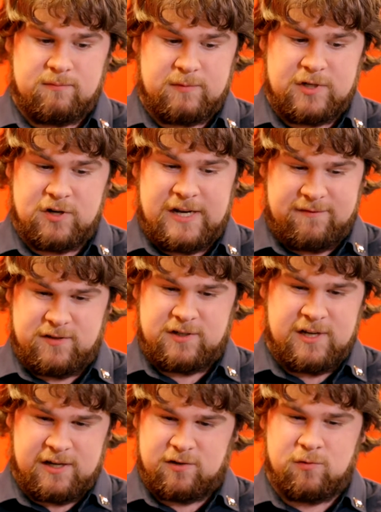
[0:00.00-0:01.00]
we don't have to
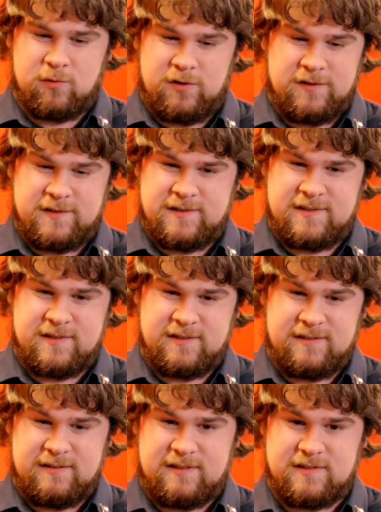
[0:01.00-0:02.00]
cut
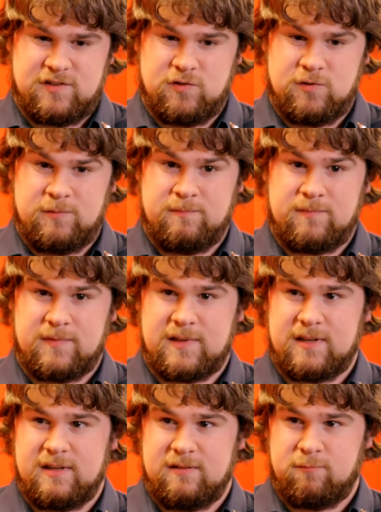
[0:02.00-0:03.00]
corners to
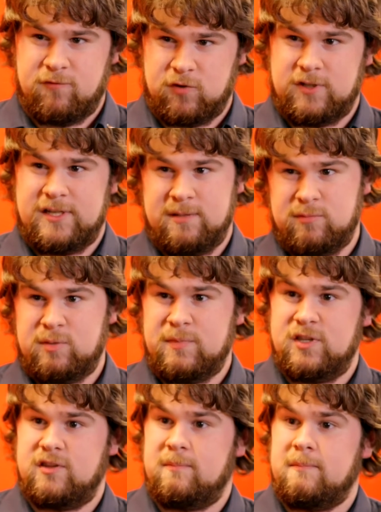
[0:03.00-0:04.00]
fully
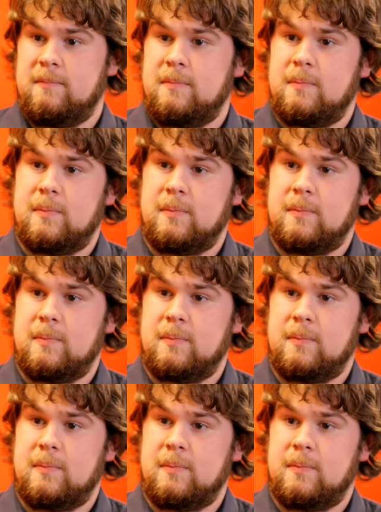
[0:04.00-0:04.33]
implement them.